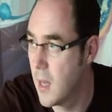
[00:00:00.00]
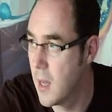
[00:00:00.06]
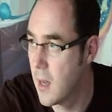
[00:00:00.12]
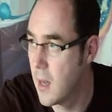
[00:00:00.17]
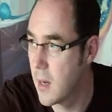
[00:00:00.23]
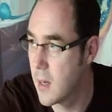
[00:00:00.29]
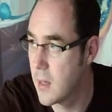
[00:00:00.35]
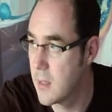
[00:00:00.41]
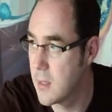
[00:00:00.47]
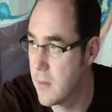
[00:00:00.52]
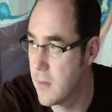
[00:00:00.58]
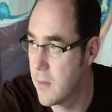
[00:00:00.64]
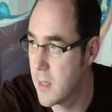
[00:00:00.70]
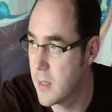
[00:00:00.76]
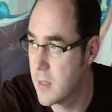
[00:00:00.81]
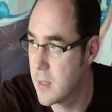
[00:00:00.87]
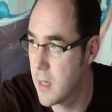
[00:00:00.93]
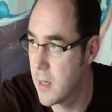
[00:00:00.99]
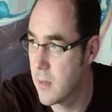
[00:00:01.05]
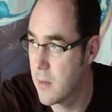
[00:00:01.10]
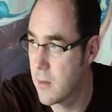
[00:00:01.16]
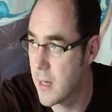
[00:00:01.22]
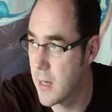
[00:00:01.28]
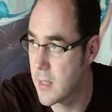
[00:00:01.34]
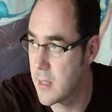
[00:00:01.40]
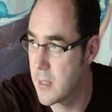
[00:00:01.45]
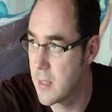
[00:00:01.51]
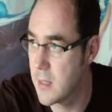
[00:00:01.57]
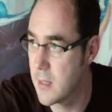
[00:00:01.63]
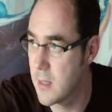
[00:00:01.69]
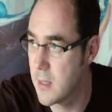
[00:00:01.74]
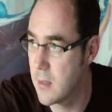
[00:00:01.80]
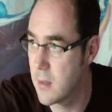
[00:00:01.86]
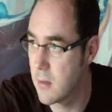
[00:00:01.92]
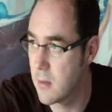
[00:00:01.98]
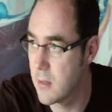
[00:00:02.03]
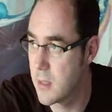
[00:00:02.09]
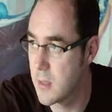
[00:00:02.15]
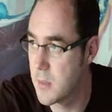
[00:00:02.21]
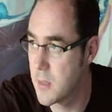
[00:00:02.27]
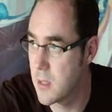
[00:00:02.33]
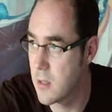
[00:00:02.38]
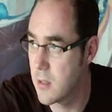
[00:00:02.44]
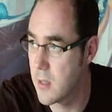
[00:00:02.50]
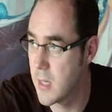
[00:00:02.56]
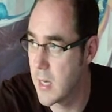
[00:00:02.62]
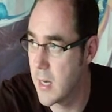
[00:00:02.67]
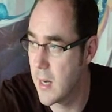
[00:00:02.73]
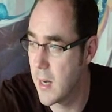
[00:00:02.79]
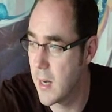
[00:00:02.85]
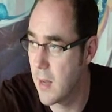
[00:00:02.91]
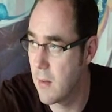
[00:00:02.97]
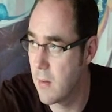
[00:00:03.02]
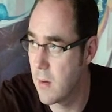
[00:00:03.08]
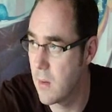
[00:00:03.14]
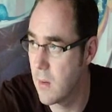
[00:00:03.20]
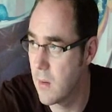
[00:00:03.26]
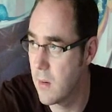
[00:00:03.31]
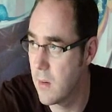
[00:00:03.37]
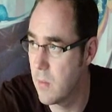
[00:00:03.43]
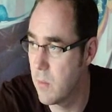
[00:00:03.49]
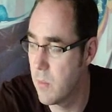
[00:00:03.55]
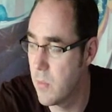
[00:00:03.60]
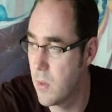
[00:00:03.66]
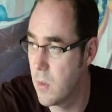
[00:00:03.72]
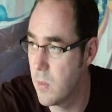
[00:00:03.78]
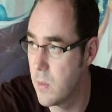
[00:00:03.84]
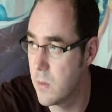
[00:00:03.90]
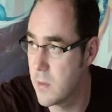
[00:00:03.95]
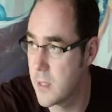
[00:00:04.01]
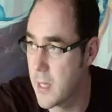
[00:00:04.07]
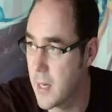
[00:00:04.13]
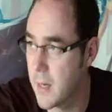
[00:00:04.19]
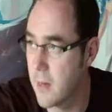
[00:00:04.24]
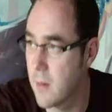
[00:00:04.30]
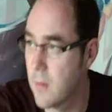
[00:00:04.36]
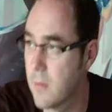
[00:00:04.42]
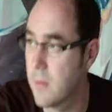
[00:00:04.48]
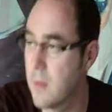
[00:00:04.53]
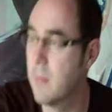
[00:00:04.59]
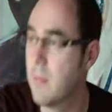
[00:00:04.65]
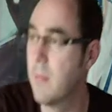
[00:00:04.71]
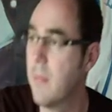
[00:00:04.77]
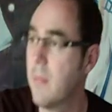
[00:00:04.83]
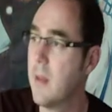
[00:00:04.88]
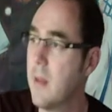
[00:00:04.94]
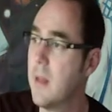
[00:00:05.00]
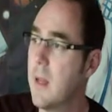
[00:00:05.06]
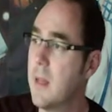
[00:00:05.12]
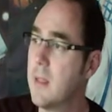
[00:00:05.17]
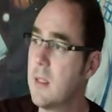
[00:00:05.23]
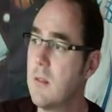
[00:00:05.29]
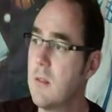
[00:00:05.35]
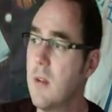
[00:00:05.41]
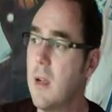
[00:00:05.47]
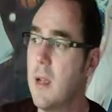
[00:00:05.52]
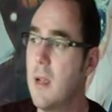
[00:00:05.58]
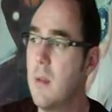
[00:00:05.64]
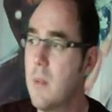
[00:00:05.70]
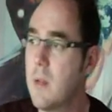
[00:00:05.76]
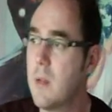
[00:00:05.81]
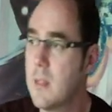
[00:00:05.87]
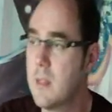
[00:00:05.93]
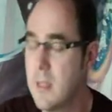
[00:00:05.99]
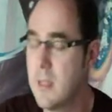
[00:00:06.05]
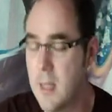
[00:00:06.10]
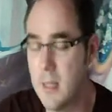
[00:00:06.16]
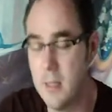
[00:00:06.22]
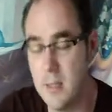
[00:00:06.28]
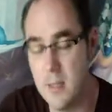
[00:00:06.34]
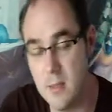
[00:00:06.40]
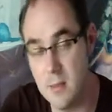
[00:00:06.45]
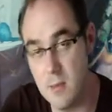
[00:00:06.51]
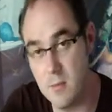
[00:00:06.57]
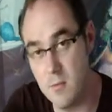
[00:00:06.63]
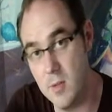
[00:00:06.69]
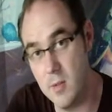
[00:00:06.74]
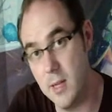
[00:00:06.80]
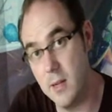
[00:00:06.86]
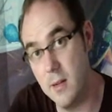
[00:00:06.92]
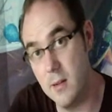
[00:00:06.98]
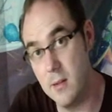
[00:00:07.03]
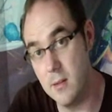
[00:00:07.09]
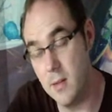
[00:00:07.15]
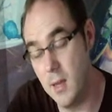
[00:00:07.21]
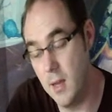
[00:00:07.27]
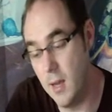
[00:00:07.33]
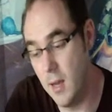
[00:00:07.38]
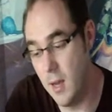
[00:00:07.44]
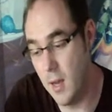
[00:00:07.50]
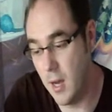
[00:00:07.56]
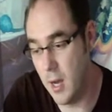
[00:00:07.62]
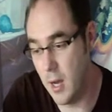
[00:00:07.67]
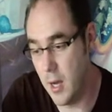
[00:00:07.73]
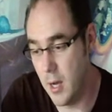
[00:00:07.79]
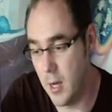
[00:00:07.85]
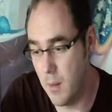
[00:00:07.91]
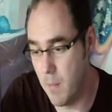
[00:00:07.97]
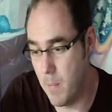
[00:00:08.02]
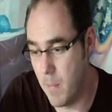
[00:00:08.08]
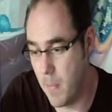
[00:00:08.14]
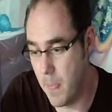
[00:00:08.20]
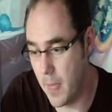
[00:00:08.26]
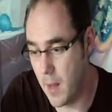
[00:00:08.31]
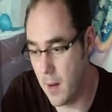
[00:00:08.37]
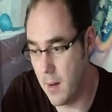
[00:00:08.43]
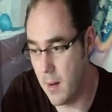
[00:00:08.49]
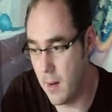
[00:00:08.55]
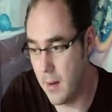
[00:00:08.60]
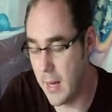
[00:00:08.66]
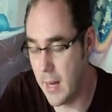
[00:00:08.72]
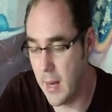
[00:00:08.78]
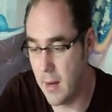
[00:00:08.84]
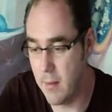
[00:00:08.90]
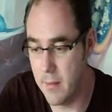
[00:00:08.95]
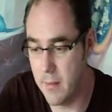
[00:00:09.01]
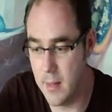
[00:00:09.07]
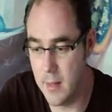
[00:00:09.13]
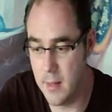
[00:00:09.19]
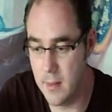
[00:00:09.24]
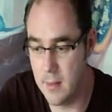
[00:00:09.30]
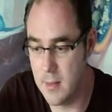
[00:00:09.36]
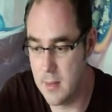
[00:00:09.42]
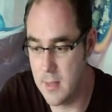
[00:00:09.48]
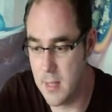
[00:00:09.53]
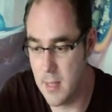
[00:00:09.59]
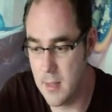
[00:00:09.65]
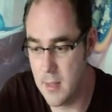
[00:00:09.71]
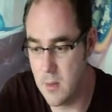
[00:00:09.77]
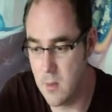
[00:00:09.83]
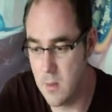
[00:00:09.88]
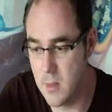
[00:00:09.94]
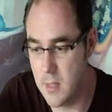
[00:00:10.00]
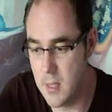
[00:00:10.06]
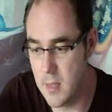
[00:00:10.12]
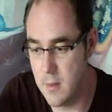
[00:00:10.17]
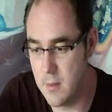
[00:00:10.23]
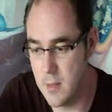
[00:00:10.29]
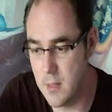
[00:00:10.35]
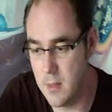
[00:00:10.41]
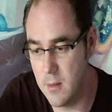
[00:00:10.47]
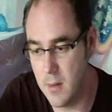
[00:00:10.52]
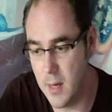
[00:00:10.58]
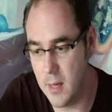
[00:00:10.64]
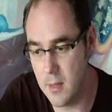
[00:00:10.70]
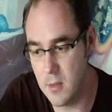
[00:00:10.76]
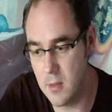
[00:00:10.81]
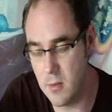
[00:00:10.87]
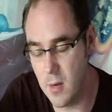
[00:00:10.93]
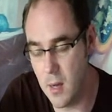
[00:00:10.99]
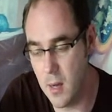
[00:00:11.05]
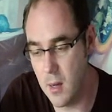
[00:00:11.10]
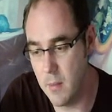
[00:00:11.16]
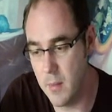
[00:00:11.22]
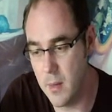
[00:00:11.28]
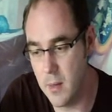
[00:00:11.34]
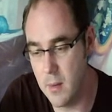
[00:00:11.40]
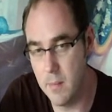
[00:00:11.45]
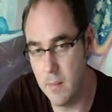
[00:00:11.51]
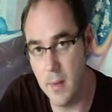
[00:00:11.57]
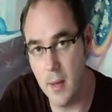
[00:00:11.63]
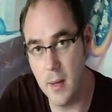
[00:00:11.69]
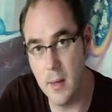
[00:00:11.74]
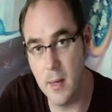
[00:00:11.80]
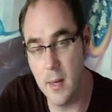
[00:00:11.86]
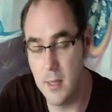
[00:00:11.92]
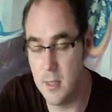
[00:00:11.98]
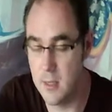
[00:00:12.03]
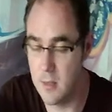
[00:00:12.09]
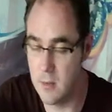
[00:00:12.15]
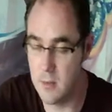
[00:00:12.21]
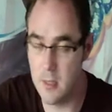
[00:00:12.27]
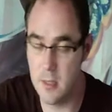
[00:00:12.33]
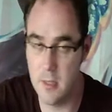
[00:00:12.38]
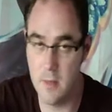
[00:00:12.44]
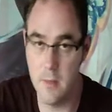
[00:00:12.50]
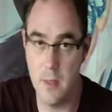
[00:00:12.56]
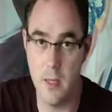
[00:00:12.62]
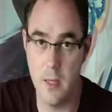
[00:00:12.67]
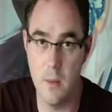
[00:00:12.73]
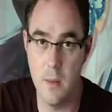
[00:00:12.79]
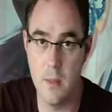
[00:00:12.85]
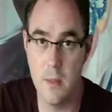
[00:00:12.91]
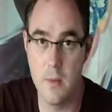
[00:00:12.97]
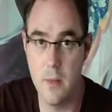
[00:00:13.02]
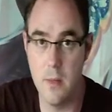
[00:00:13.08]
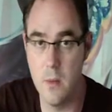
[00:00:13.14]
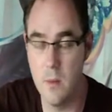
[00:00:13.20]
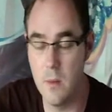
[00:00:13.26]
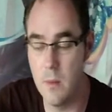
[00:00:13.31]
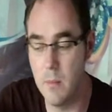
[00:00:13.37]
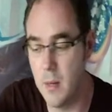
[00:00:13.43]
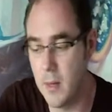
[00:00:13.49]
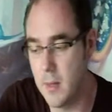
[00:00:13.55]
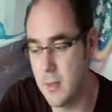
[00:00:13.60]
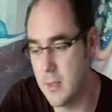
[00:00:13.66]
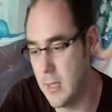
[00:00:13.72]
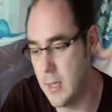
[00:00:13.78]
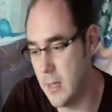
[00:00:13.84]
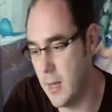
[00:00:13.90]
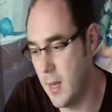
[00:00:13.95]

Because if you can turn your Exorcist into a Christmas tree and have a load of baubles hanging off him, then that's great, because the sensors are really good. I like having the sensor which gives you extra armour, and it's not just for you, it's for you and the party.